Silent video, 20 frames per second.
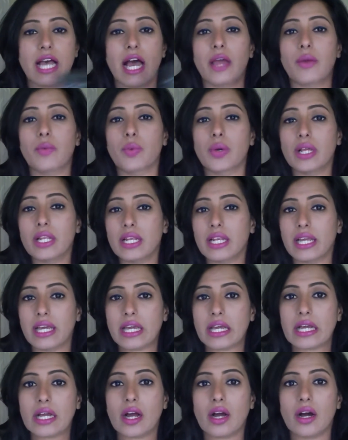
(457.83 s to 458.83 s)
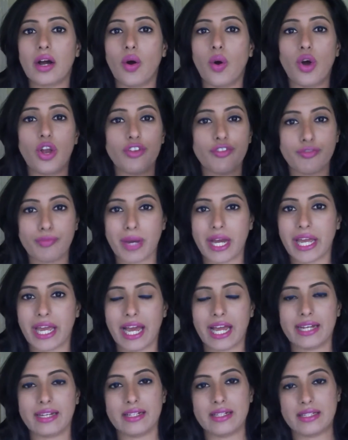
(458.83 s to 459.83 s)
I will link all of my
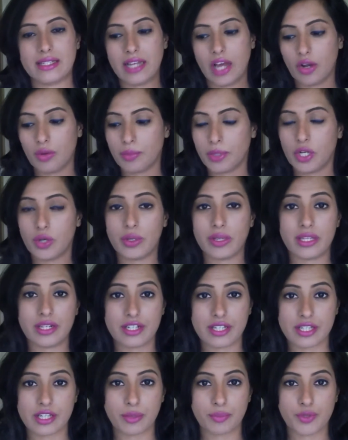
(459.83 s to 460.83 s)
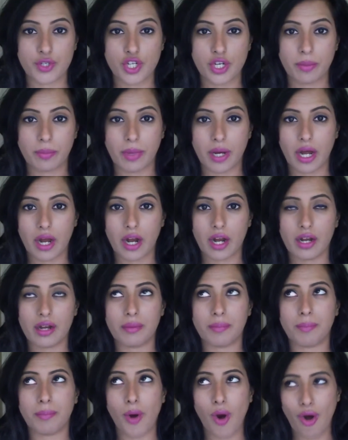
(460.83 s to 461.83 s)
handles down below in the description
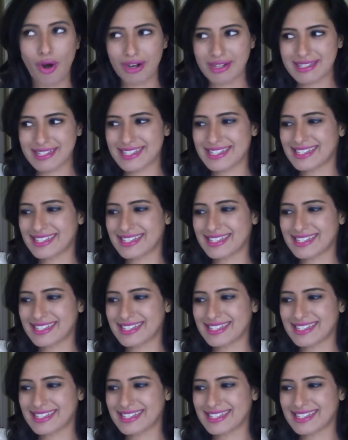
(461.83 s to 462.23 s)
box.